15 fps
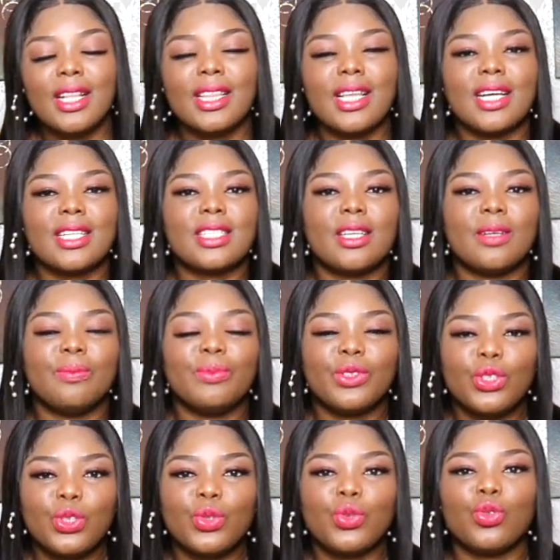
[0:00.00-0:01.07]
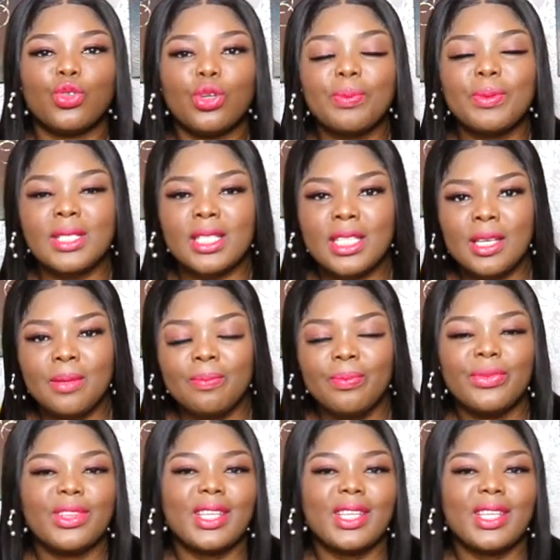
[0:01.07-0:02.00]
that she should drop his name?